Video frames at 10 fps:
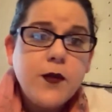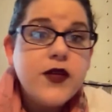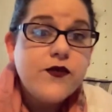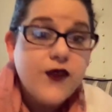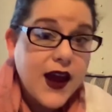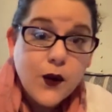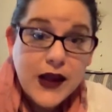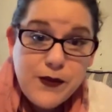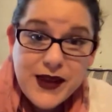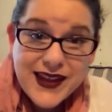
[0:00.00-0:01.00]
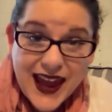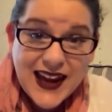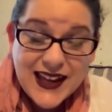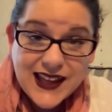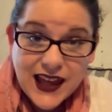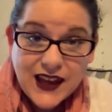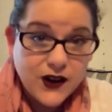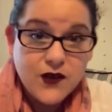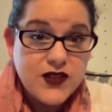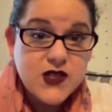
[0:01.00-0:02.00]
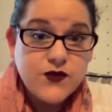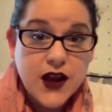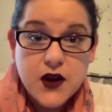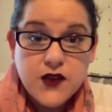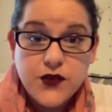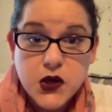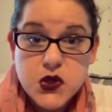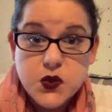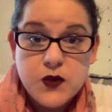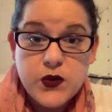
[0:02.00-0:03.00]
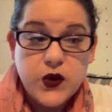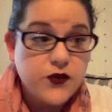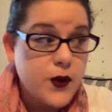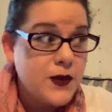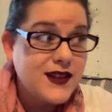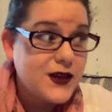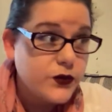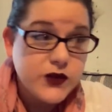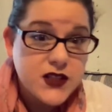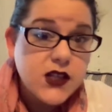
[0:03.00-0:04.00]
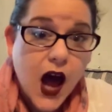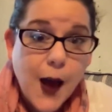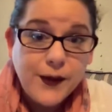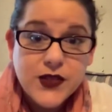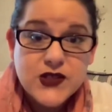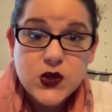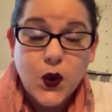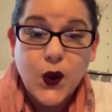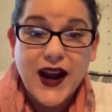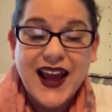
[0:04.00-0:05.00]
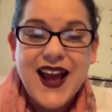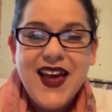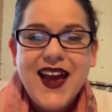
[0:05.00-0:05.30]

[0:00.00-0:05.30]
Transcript: the very beginning here of this very first remove, the top of the story,